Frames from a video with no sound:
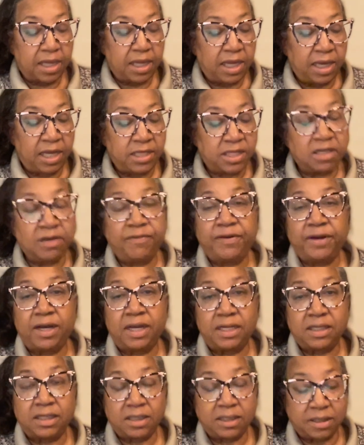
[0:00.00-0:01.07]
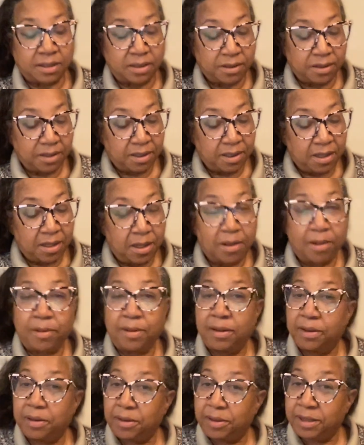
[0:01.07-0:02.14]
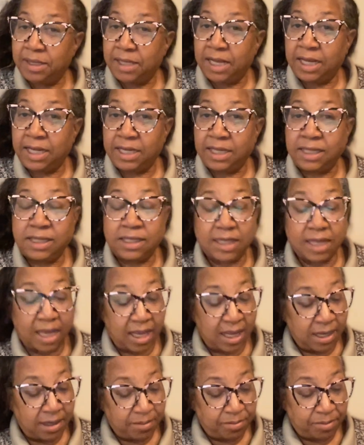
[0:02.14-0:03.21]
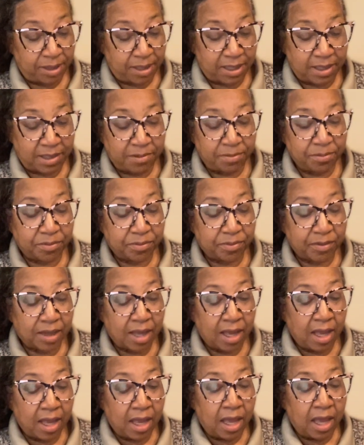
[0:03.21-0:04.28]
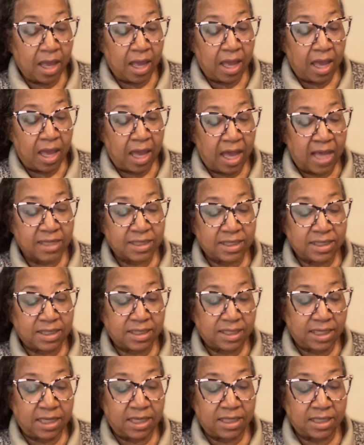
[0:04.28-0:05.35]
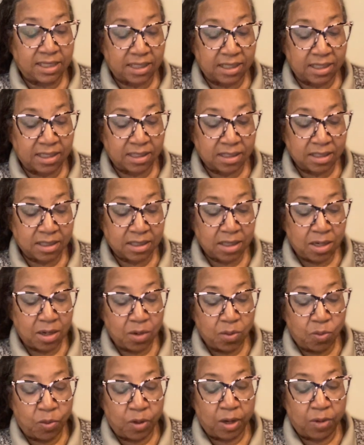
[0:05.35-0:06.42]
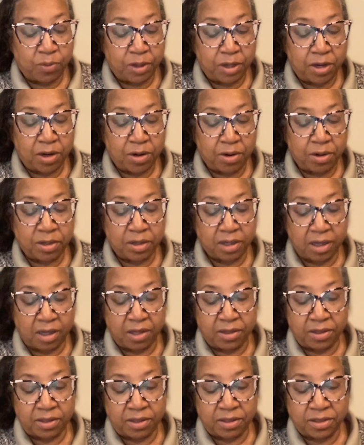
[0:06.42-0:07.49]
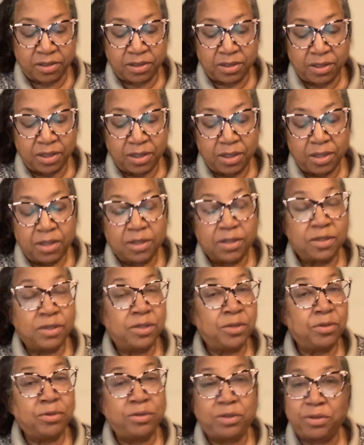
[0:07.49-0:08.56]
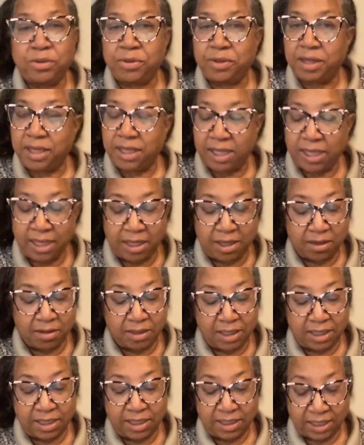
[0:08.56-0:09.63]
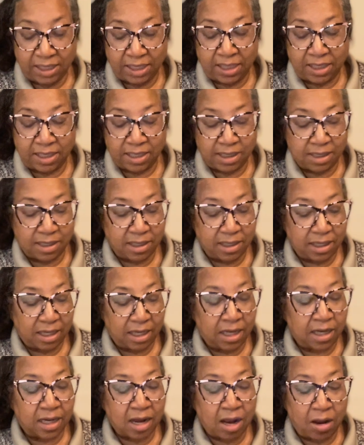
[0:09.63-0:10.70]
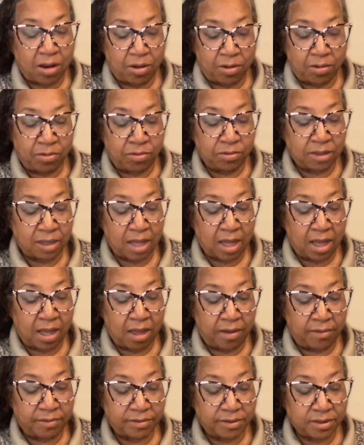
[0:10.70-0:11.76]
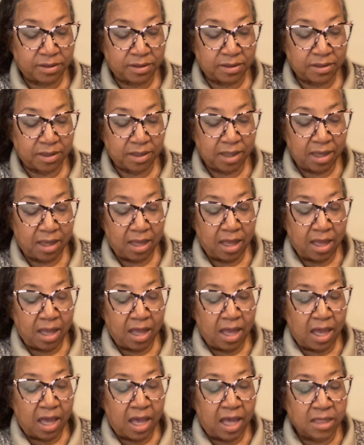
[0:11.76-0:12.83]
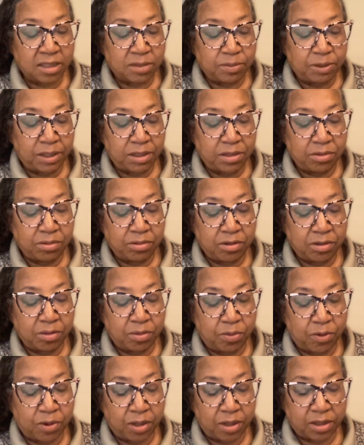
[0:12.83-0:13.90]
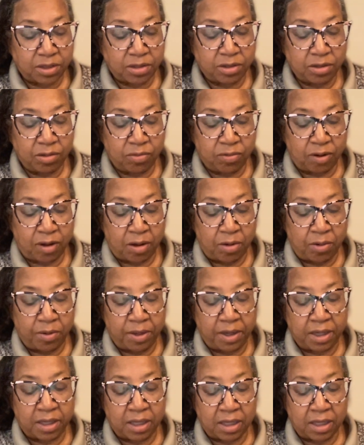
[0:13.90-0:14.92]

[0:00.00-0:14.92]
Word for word: Each of us, ladies and men, has seasons where we hurt others due to the healing needed in our own lives. As we do the work to grow and